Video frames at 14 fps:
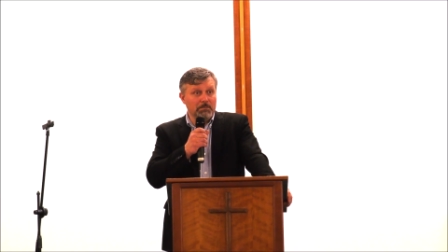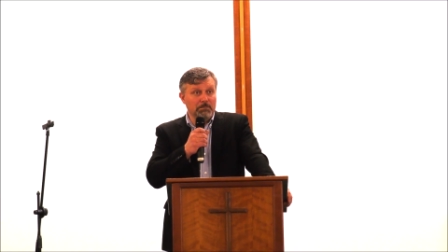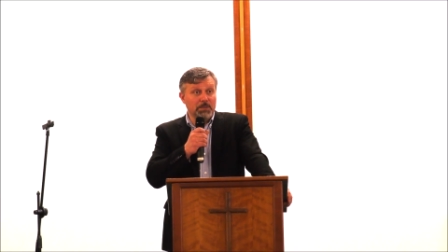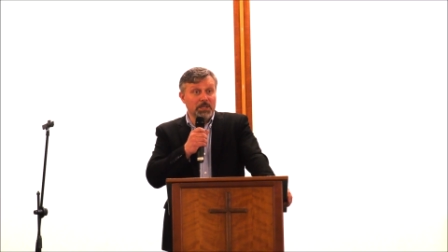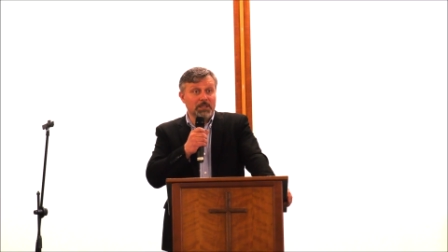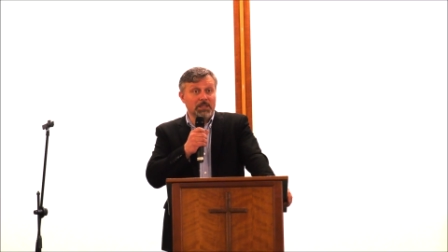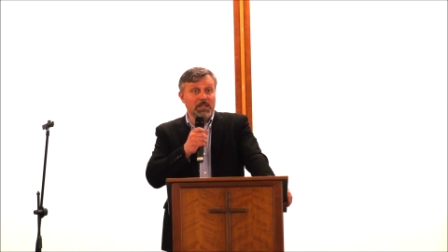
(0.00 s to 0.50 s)

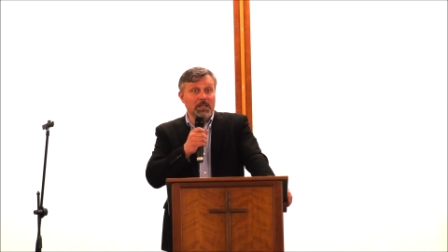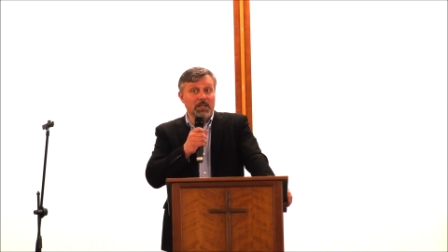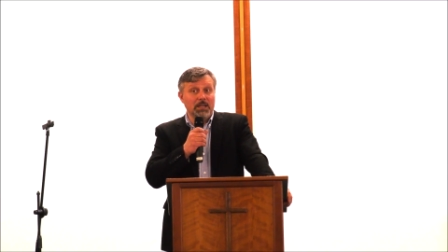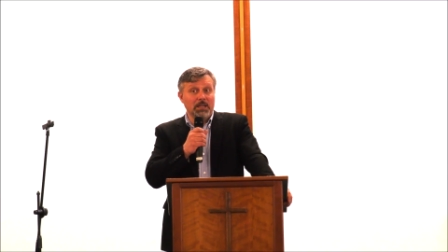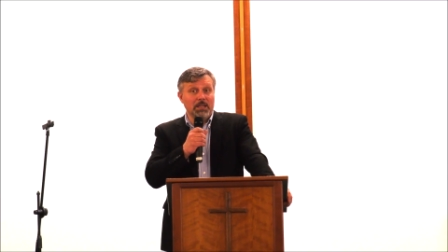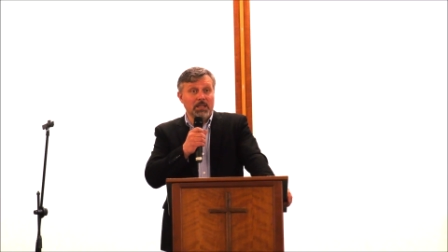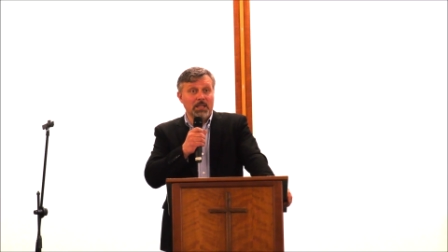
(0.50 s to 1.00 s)
But
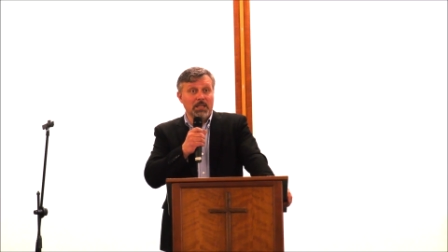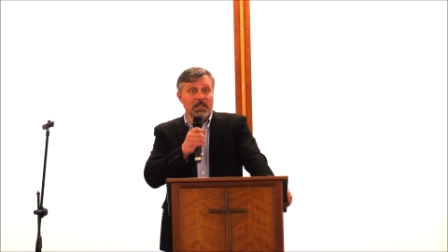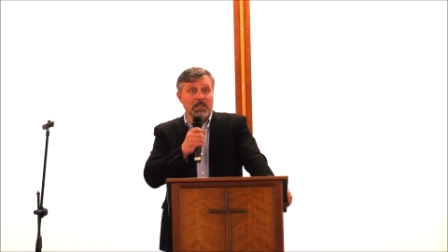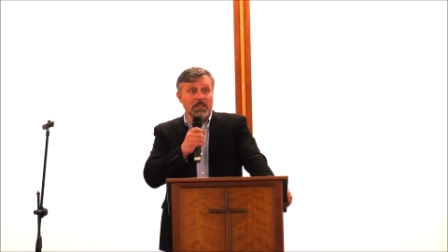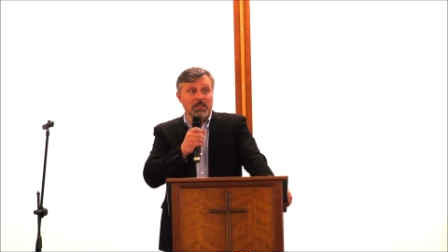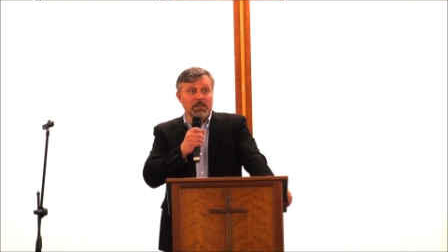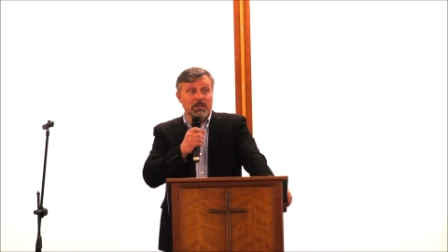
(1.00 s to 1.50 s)

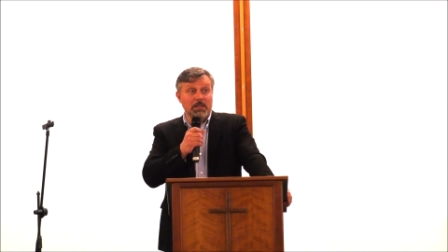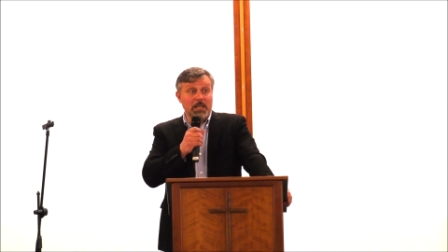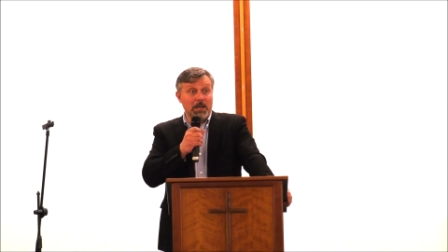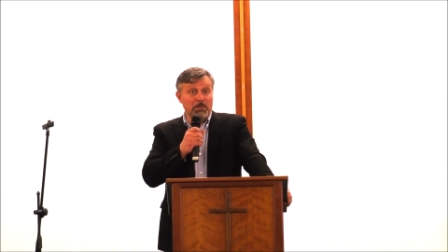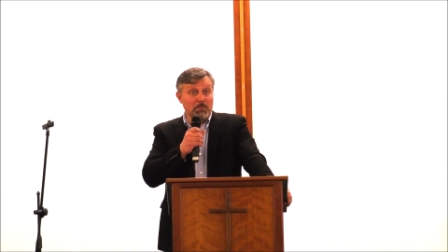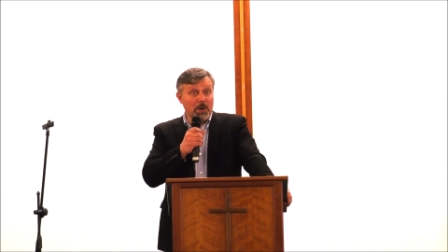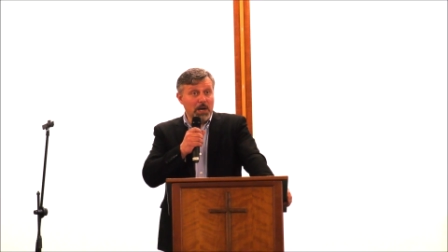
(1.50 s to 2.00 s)

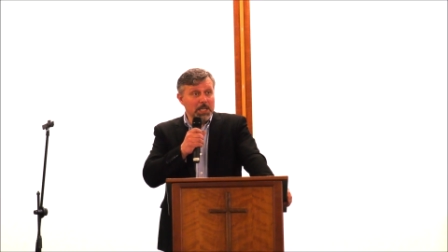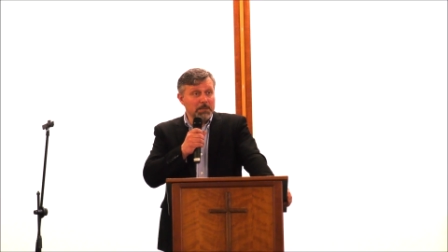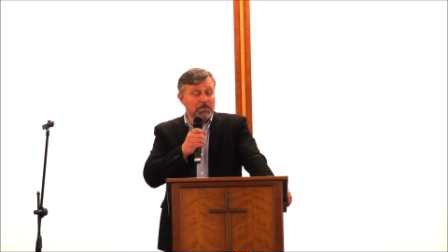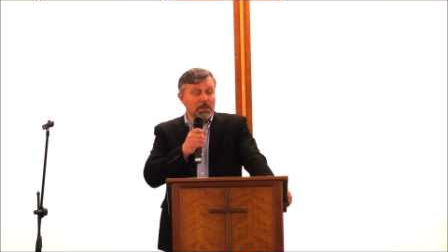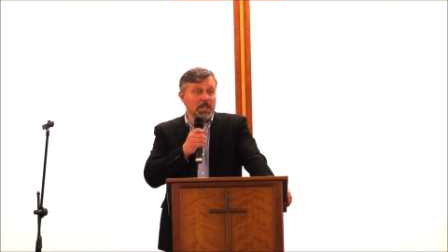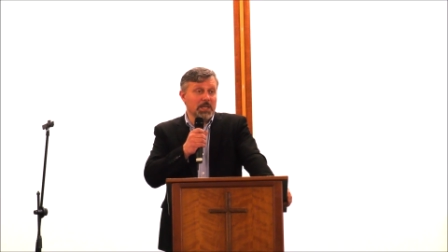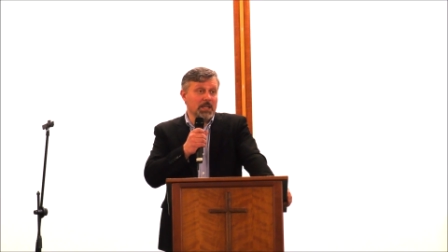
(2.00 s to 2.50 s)
there
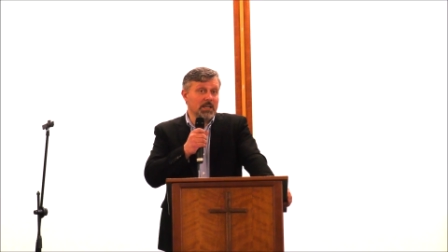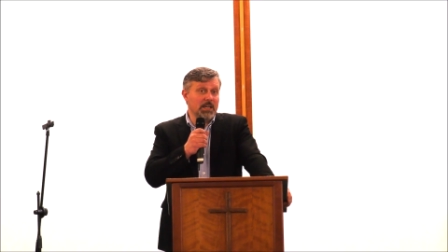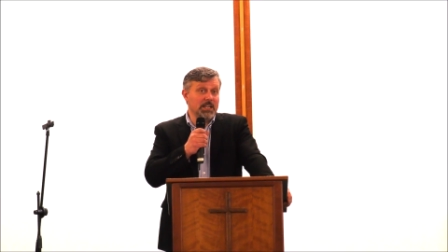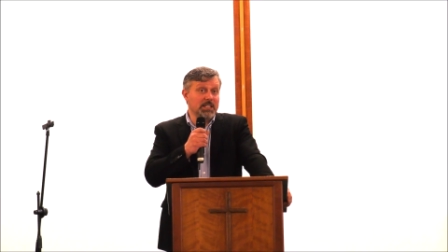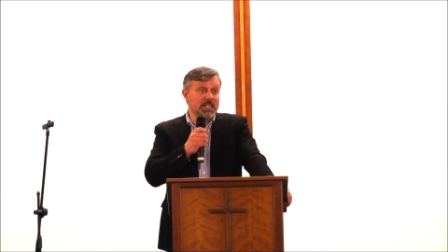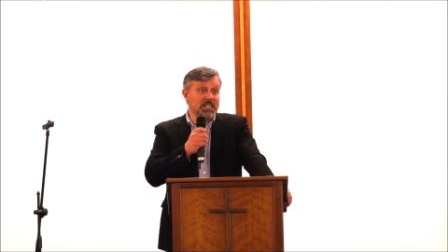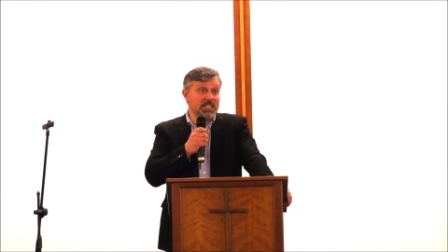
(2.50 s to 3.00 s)
might be
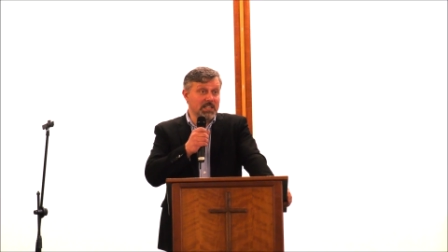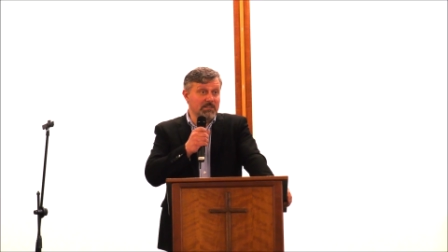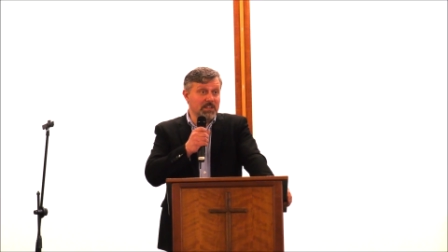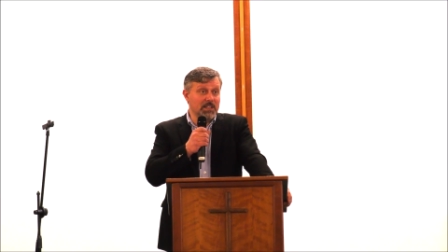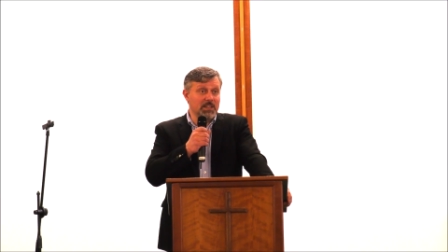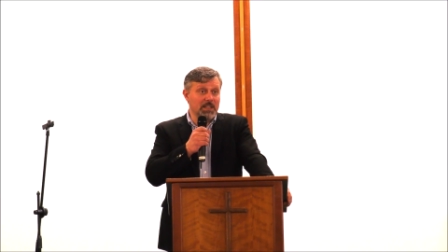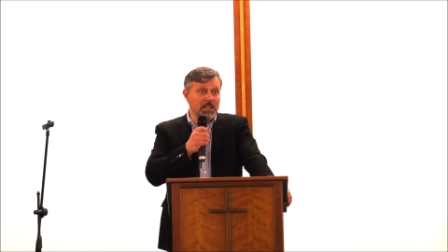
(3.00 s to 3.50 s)
a
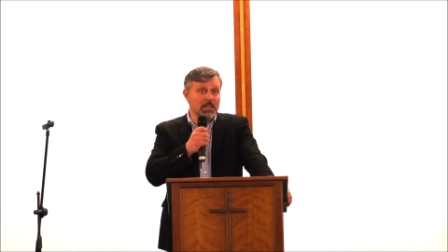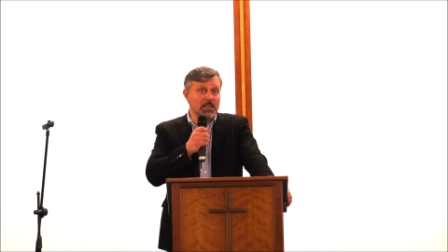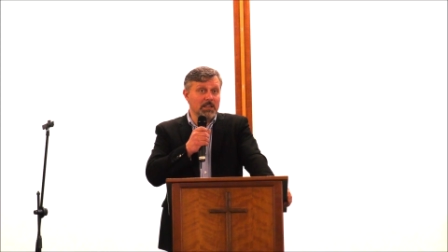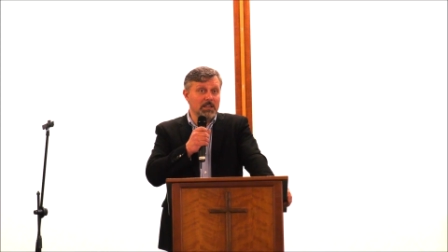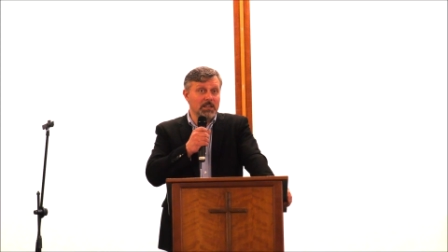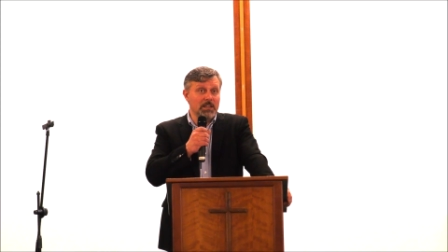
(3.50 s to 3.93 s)
deceiving thing